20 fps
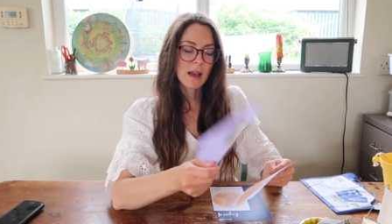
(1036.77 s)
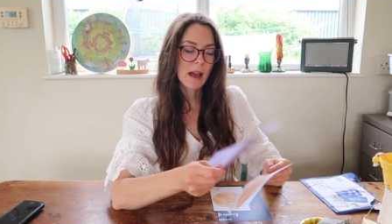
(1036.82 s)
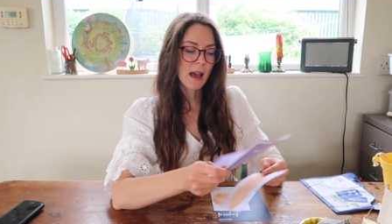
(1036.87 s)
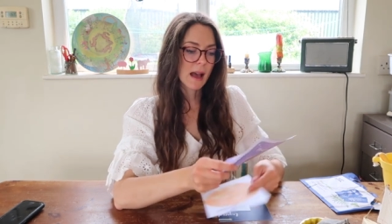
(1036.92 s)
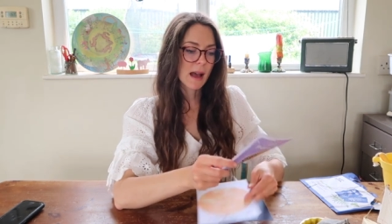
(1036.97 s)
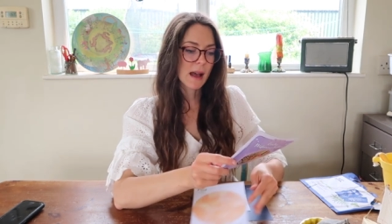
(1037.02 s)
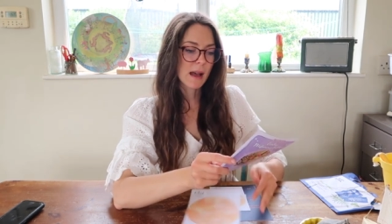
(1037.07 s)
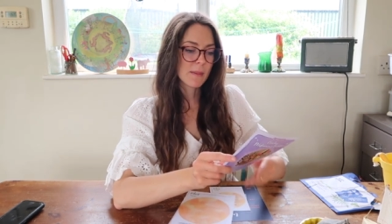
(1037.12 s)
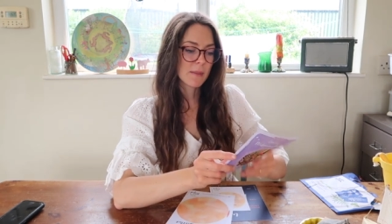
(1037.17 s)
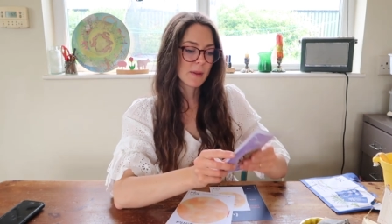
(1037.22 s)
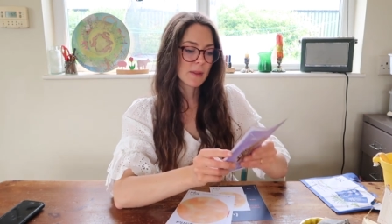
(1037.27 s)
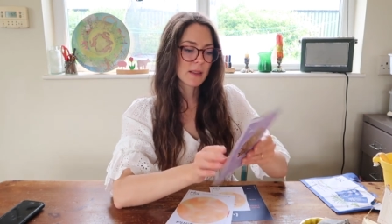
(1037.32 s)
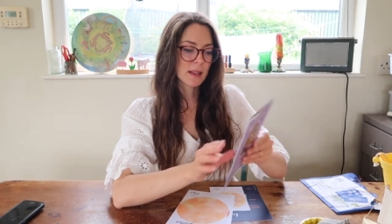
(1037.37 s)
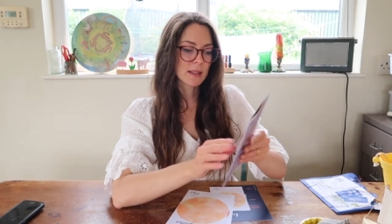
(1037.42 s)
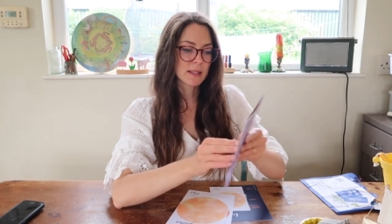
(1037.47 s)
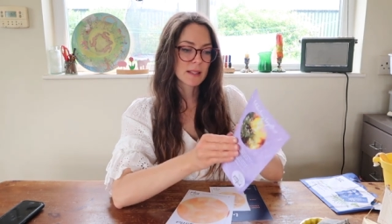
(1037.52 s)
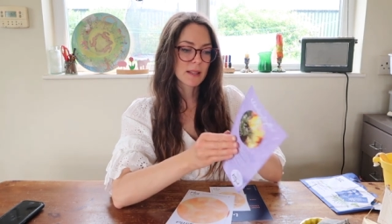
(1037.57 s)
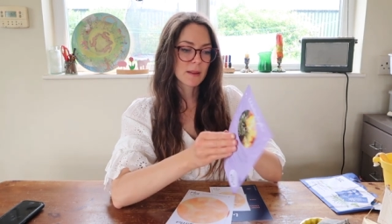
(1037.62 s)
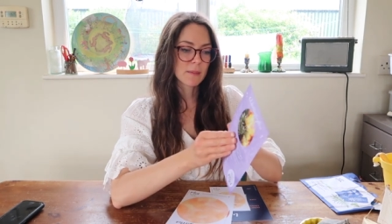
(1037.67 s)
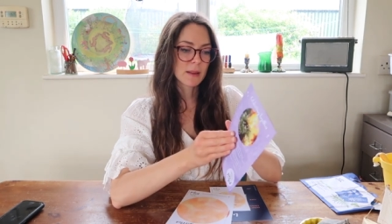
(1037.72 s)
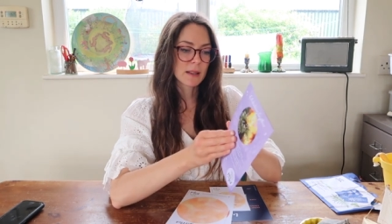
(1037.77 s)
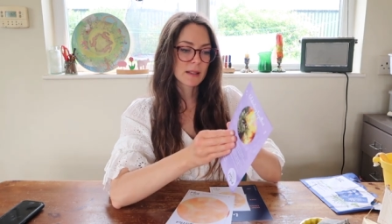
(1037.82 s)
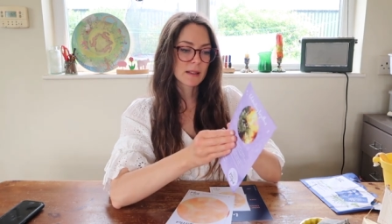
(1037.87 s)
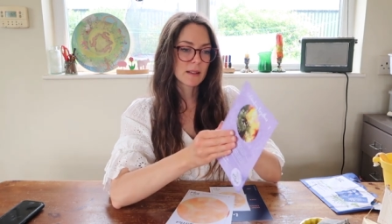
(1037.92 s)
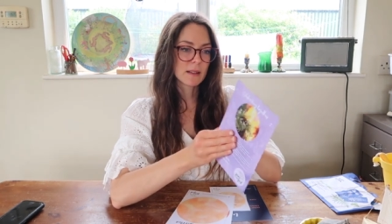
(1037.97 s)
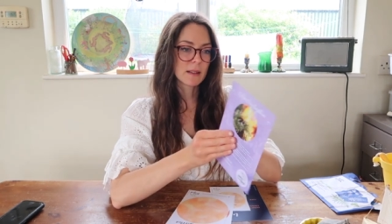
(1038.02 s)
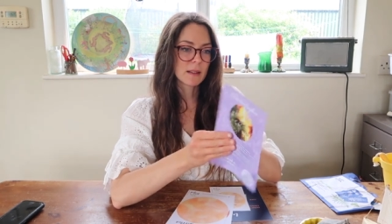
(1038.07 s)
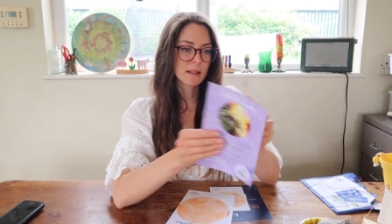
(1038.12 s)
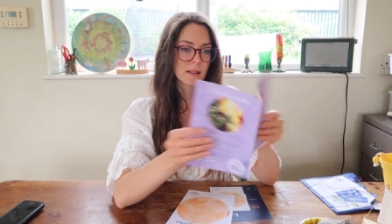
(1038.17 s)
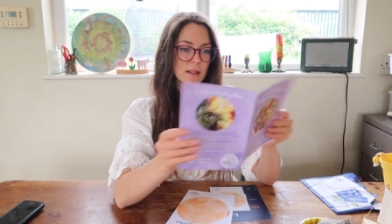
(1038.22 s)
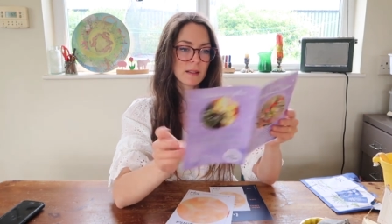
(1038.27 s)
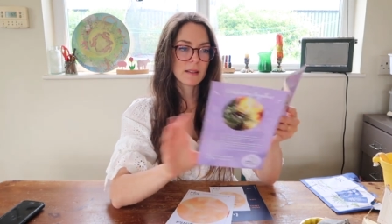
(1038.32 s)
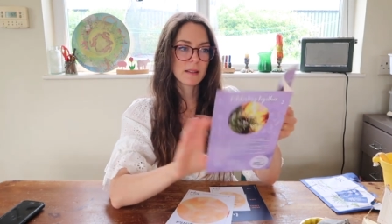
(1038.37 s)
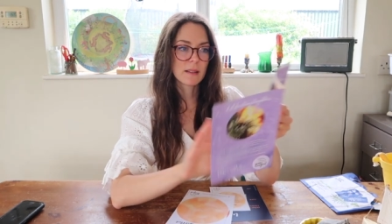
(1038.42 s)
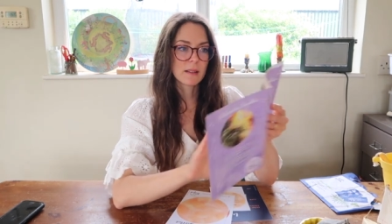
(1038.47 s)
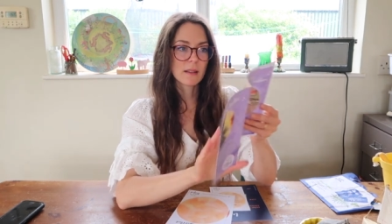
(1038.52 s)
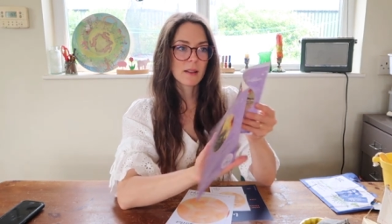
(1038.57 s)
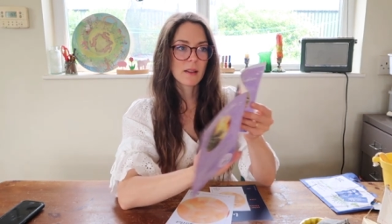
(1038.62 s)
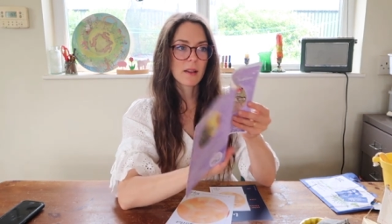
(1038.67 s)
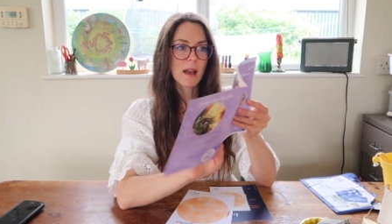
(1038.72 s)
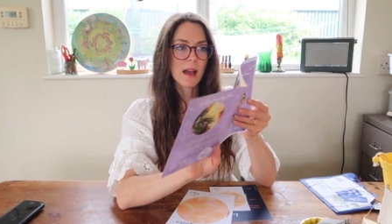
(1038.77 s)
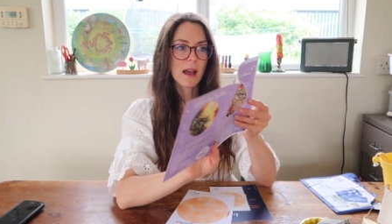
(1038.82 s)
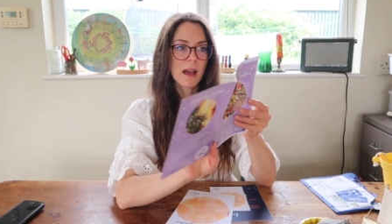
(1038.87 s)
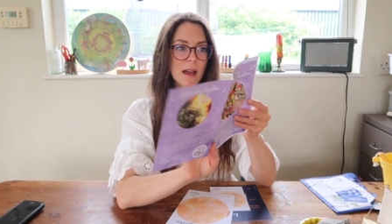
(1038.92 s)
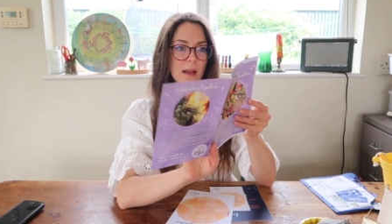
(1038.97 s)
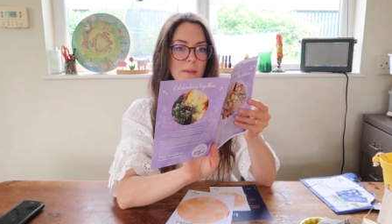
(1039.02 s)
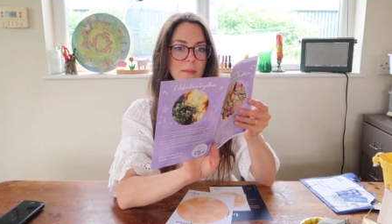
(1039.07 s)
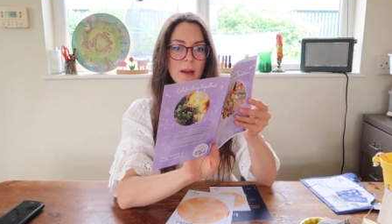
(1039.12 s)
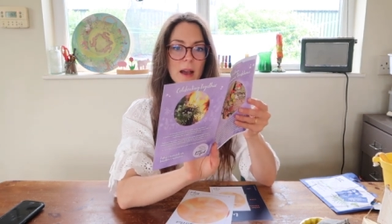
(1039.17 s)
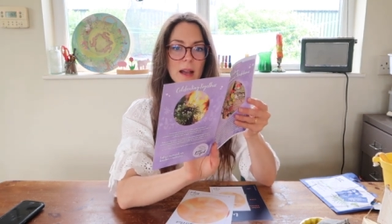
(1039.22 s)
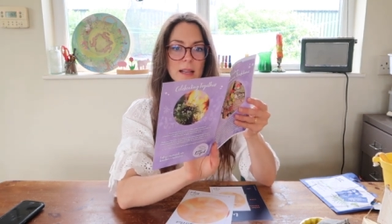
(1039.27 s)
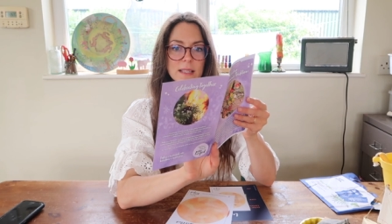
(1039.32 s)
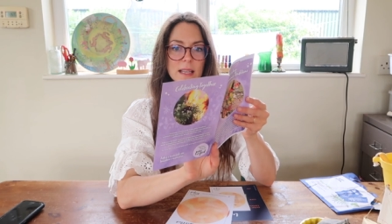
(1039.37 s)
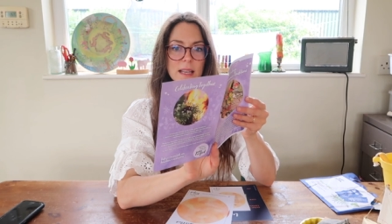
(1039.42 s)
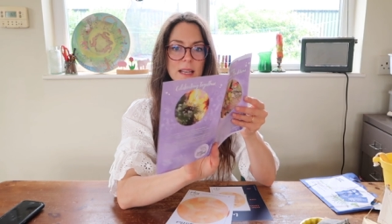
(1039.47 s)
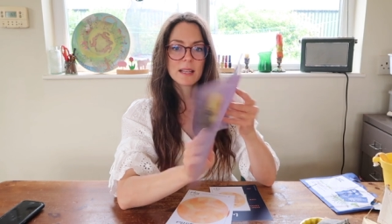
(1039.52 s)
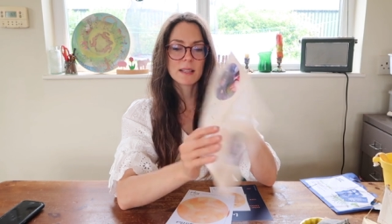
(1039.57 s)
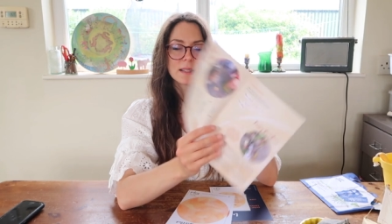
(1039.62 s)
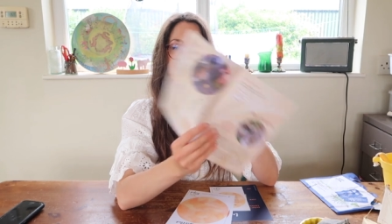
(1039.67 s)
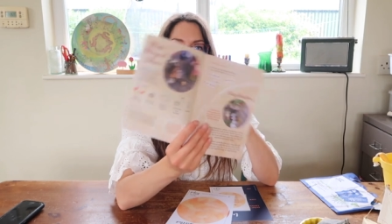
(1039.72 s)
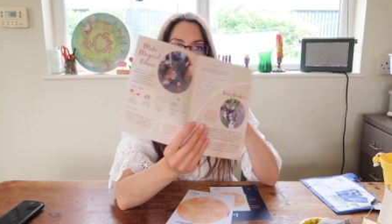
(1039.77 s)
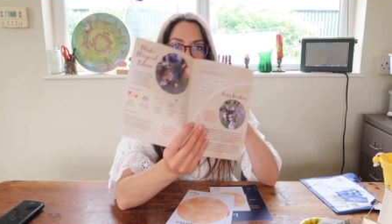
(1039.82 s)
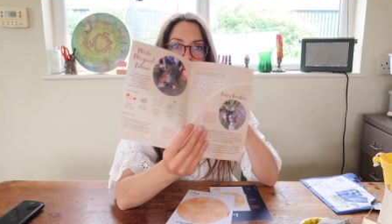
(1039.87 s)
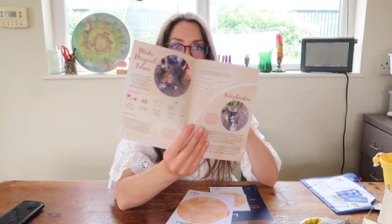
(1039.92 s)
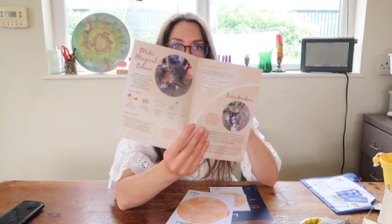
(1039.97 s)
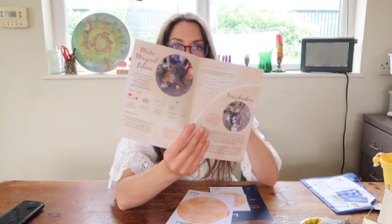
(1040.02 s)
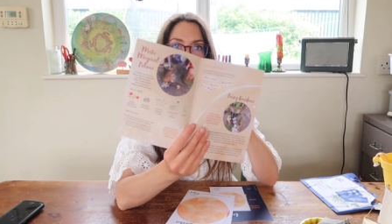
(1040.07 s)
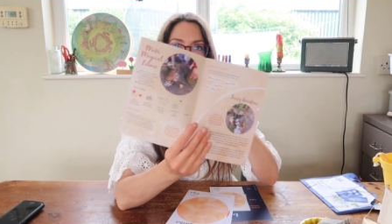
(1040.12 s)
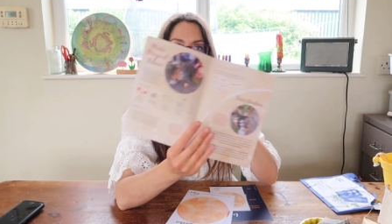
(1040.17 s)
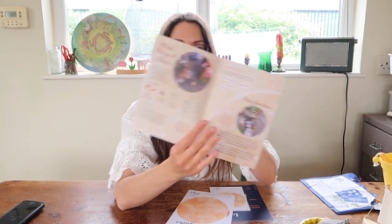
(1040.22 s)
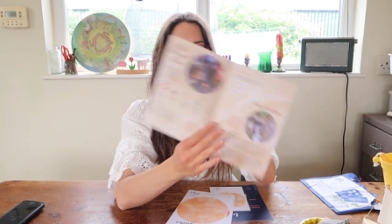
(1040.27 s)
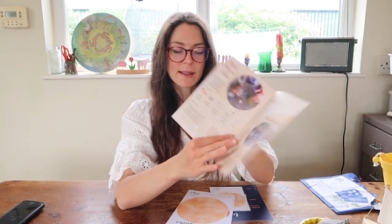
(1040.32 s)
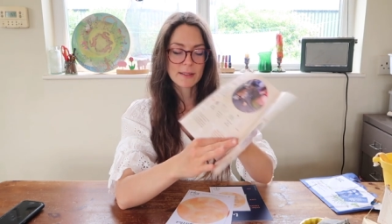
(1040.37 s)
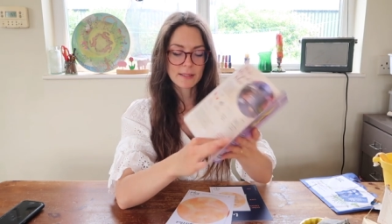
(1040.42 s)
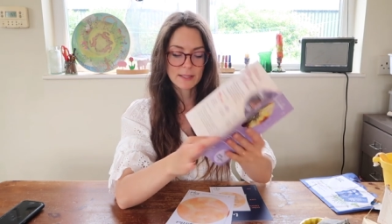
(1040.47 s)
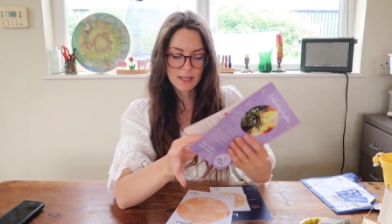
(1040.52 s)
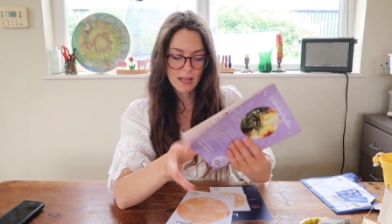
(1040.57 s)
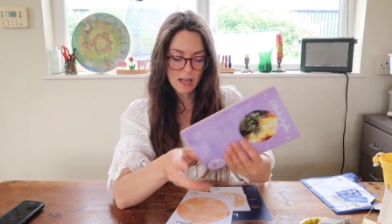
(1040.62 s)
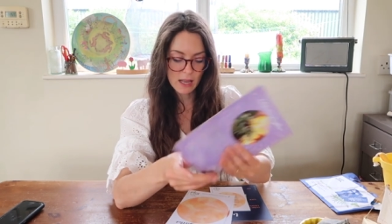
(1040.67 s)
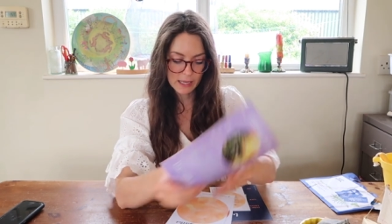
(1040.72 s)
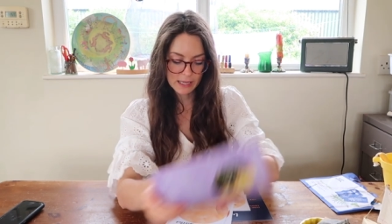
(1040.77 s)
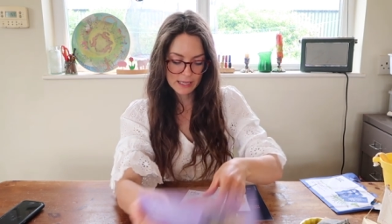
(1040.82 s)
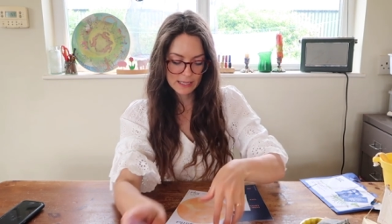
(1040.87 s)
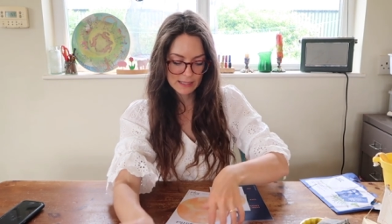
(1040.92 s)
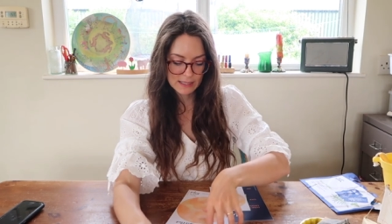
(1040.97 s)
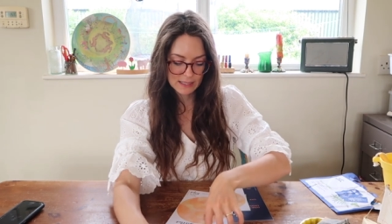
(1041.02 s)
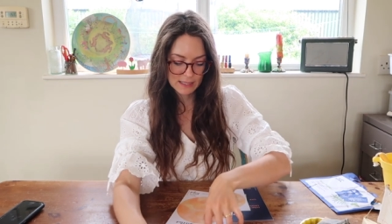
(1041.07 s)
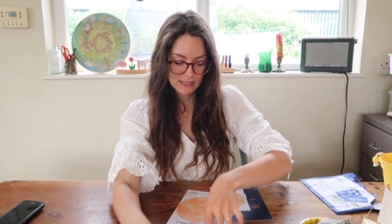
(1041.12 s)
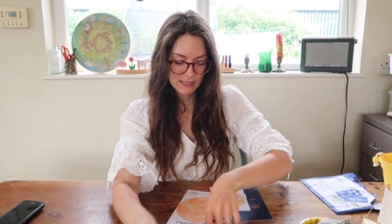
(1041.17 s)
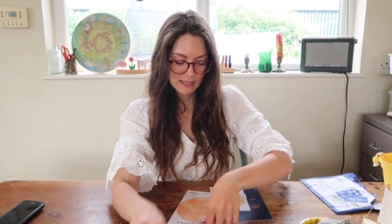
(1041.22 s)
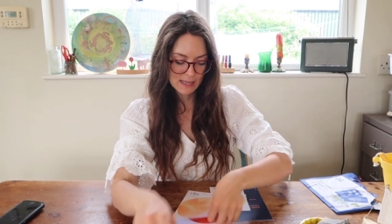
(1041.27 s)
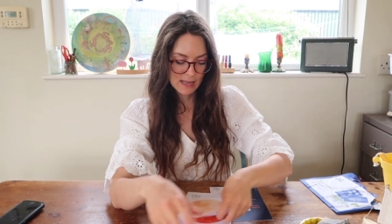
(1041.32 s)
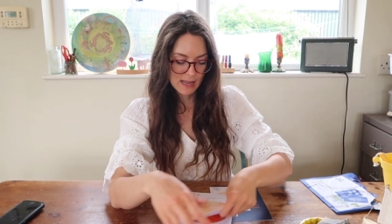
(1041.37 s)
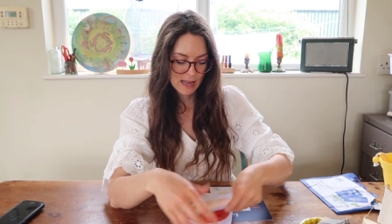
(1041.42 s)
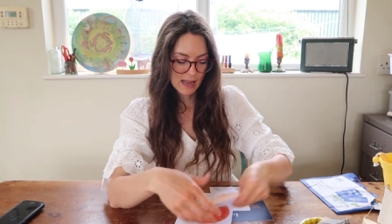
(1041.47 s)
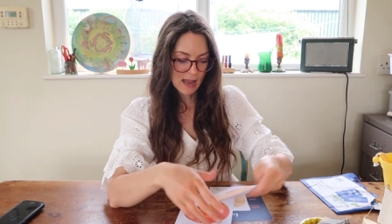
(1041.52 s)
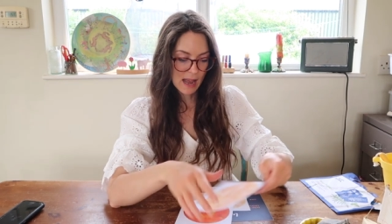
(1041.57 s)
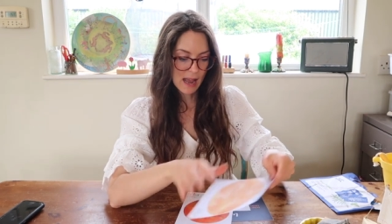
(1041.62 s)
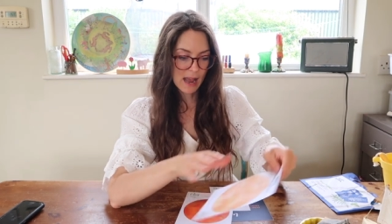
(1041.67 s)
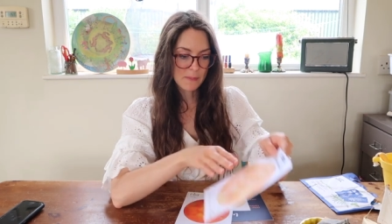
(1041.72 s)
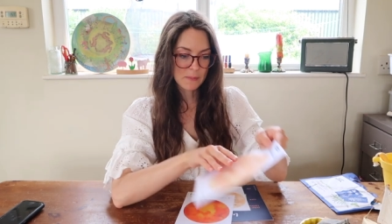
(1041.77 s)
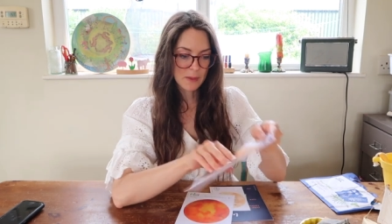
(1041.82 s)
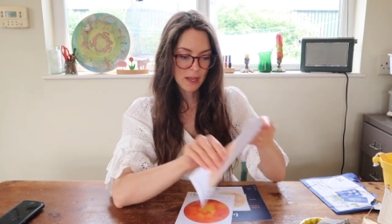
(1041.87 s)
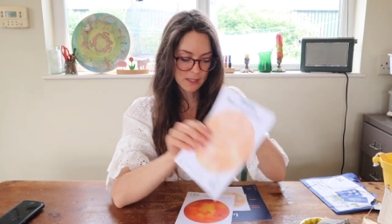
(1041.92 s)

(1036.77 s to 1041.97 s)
um, there's some little um, ideas to play outside. Um,